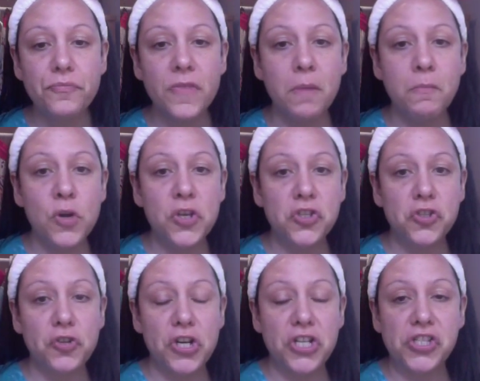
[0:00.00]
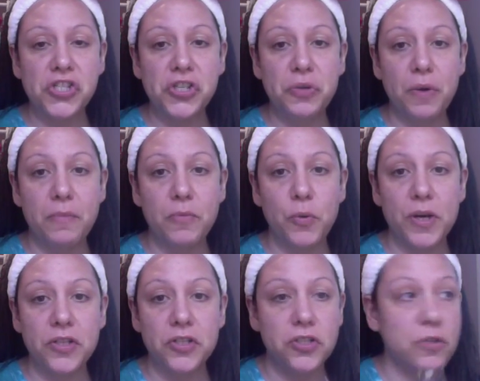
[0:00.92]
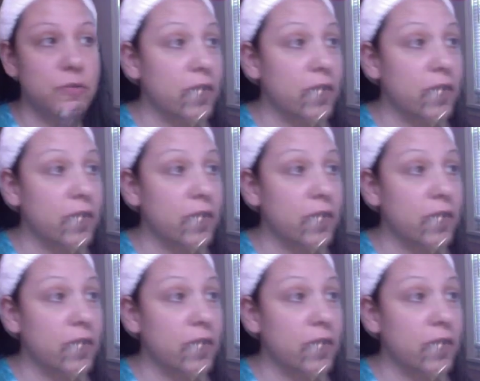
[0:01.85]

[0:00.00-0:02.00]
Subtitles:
moisturized too, I'm going to do a